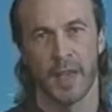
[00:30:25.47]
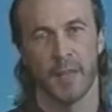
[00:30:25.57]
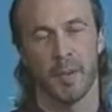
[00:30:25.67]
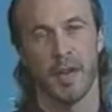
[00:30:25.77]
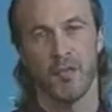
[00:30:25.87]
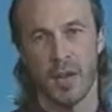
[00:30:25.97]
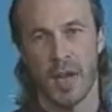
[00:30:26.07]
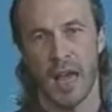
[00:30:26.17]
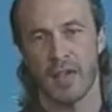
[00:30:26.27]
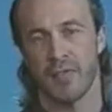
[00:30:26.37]
But in real
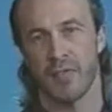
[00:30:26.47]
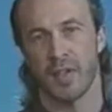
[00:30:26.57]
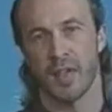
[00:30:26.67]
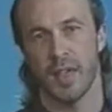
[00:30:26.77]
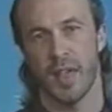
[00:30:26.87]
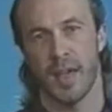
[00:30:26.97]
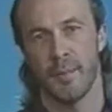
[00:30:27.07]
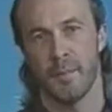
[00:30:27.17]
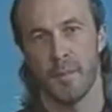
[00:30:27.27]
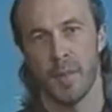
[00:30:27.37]
life,
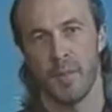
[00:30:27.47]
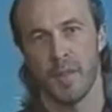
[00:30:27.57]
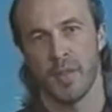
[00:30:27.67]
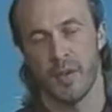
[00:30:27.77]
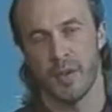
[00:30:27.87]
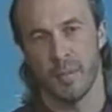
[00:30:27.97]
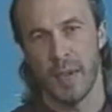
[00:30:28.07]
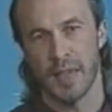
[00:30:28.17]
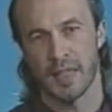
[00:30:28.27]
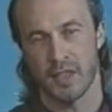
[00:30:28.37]
the
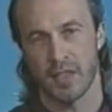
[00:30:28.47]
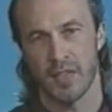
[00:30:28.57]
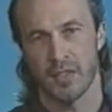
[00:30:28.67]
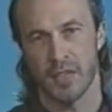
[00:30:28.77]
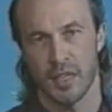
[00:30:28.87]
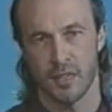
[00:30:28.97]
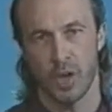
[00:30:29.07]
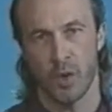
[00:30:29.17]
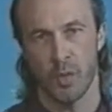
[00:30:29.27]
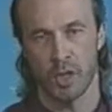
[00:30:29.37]
bass actually is
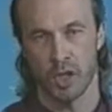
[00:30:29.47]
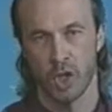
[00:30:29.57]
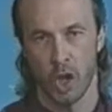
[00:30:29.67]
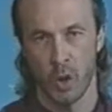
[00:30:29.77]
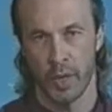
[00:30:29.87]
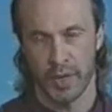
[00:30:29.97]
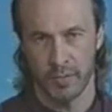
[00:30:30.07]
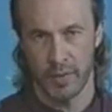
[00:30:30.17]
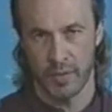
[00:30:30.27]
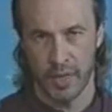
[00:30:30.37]
toned much lower
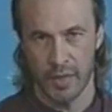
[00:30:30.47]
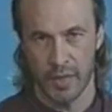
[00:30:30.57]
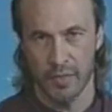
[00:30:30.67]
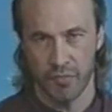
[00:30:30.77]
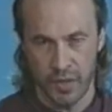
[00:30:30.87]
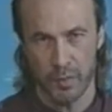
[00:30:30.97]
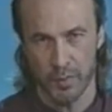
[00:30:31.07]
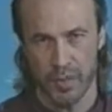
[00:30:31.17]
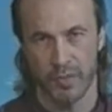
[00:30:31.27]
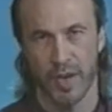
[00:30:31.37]
in
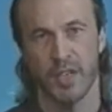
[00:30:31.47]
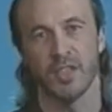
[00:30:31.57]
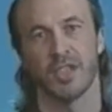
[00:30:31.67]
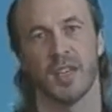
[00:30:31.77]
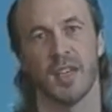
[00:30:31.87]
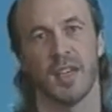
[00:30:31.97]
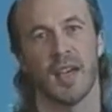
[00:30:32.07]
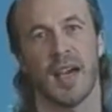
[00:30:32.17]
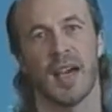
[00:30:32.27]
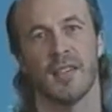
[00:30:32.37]
frequency range,
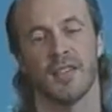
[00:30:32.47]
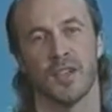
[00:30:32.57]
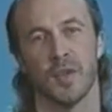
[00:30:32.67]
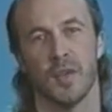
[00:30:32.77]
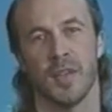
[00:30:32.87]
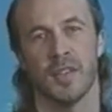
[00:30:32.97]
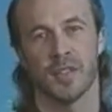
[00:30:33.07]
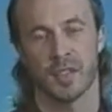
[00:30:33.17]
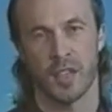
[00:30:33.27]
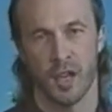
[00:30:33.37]
and so it
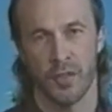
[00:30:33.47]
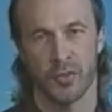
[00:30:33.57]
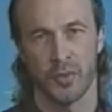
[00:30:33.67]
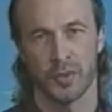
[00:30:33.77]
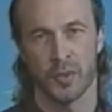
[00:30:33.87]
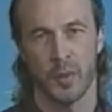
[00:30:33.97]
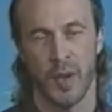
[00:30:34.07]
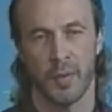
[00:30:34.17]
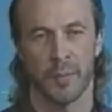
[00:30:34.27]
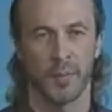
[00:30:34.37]
doesn't cut through so well.